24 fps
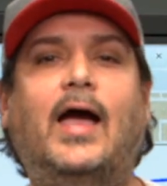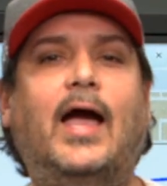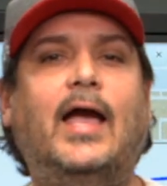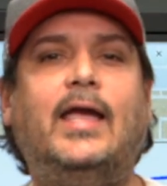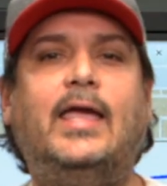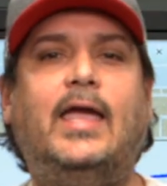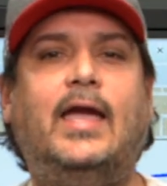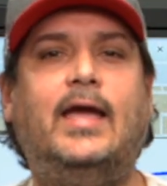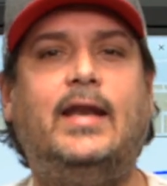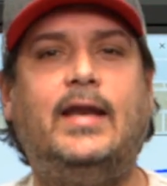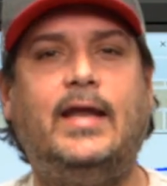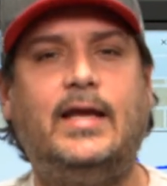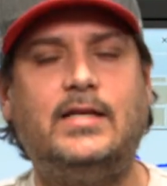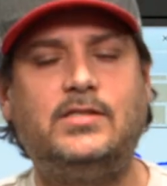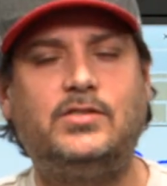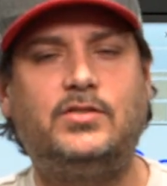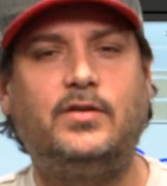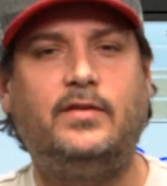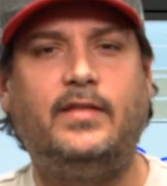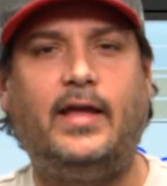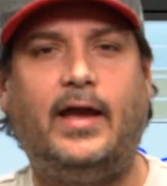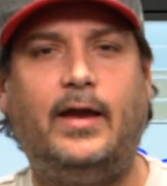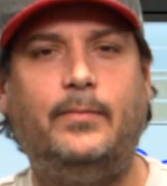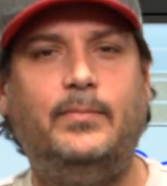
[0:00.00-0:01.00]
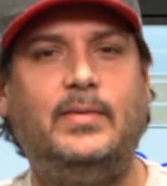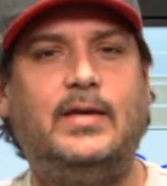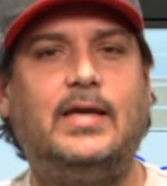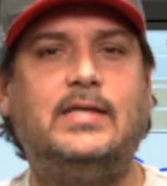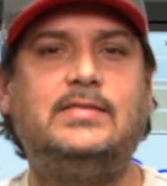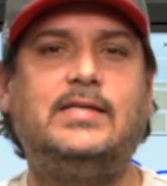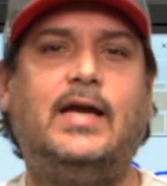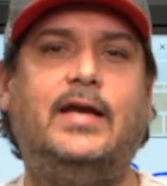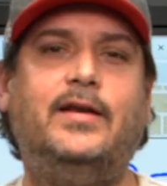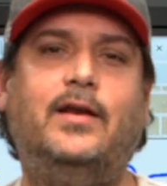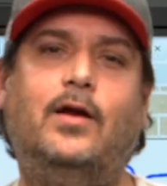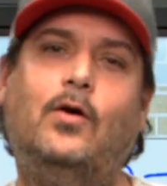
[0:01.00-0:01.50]
I can't answer that because
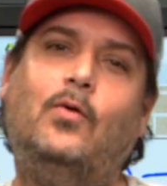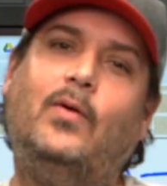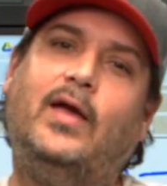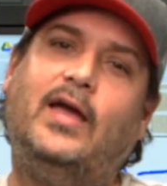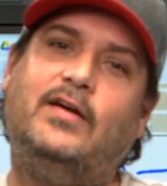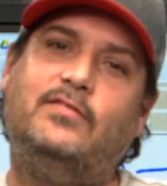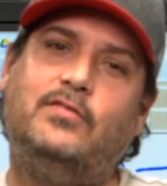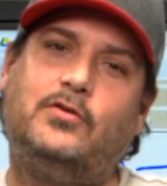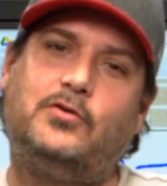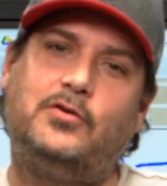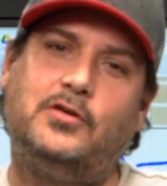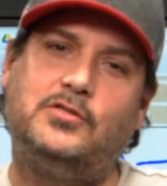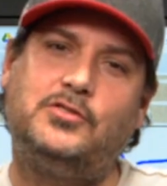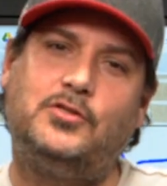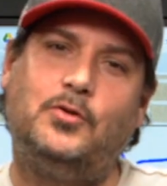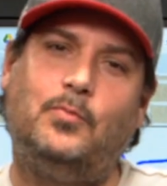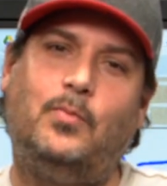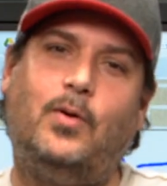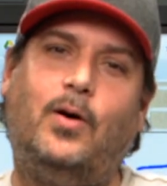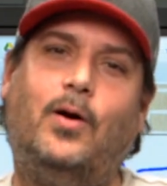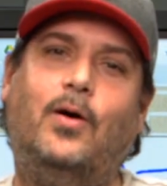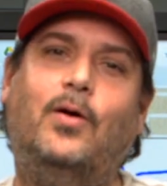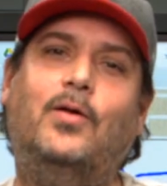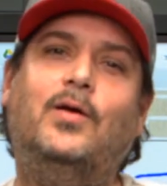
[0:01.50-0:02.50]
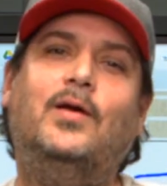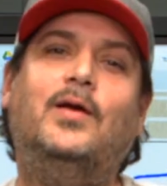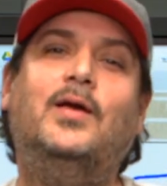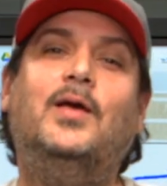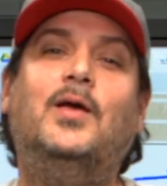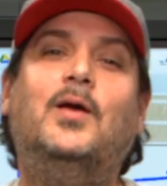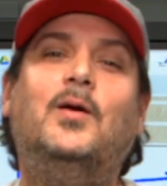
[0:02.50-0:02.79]
I don't have a crystal ball.